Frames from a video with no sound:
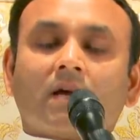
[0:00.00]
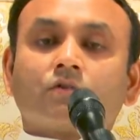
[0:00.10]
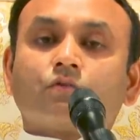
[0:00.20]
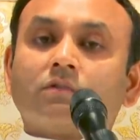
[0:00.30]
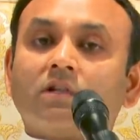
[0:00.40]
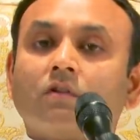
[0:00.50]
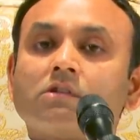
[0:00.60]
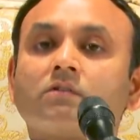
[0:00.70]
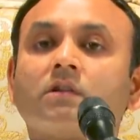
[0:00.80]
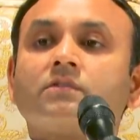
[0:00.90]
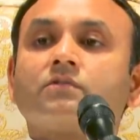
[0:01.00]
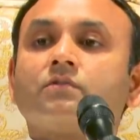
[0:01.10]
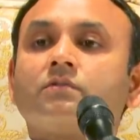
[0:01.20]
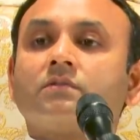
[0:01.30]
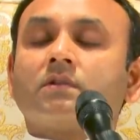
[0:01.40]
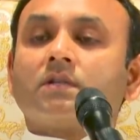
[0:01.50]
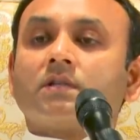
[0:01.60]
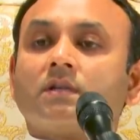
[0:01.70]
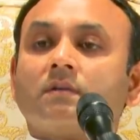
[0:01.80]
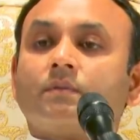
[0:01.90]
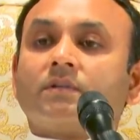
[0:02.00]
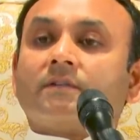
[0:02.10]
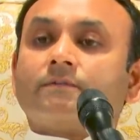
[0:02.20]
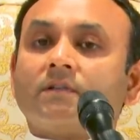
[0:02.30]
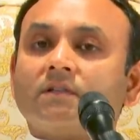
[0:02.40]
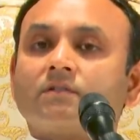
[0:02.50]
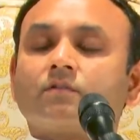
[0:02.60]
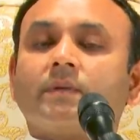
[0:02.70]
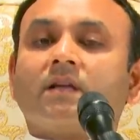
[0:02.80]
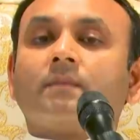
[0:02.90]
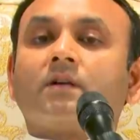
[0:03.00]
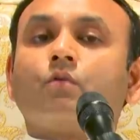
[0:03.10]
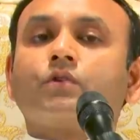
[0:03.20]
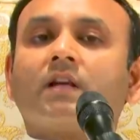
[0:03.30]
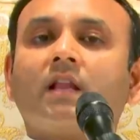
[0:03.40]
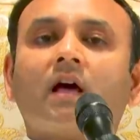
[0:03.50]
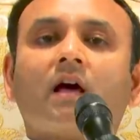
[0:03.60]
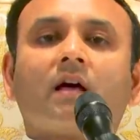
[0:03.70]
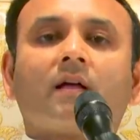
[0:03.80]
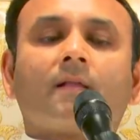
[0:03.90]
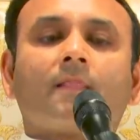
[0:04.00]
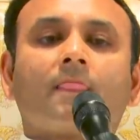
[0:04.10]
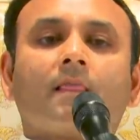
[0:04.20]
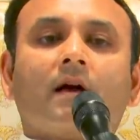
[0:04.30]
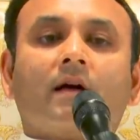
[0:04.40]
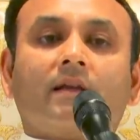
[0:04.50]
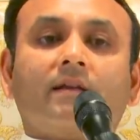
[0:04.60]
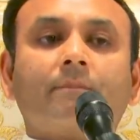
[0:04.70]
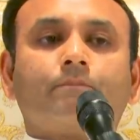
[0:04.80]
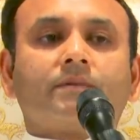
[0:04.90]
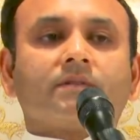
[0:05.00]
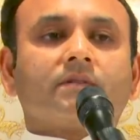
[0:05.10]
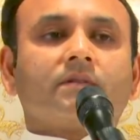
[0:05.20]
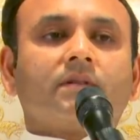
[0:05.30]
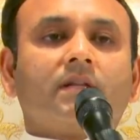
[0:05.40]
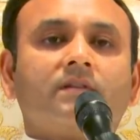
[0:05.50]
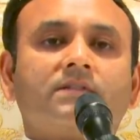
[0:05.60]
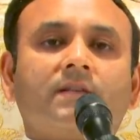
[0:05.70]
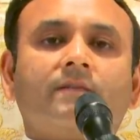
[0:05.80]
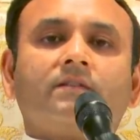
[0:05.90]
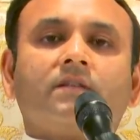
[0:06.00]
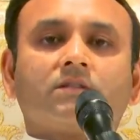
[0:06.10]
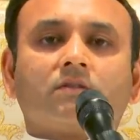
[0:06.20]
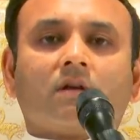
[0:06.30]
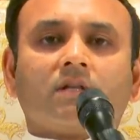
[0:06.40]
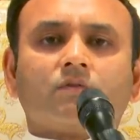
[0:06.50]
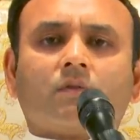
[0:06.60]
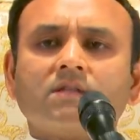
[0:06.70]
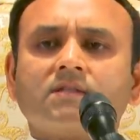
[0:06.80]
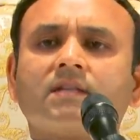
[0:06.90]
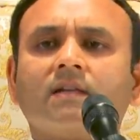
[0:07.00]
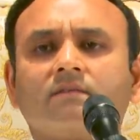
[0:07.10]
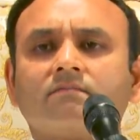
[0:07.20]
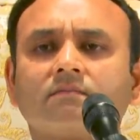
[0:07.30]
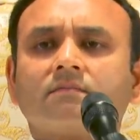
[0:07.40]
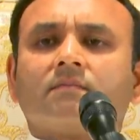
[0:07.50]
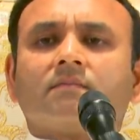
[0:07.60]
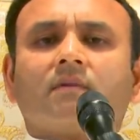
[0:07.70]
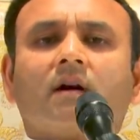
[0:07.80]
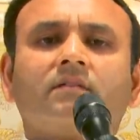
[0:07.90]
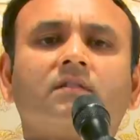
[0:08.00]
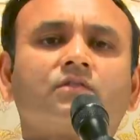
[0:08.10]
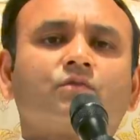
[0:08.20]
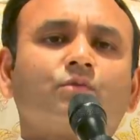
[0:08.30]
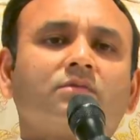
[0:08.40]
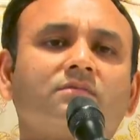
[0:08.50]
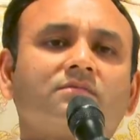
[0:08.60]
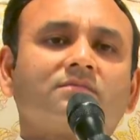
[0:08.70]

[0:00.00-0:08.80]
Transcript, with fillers: A student also has to put efforts to become a kushala, an adept in receiving this knowledge. Once said, understood.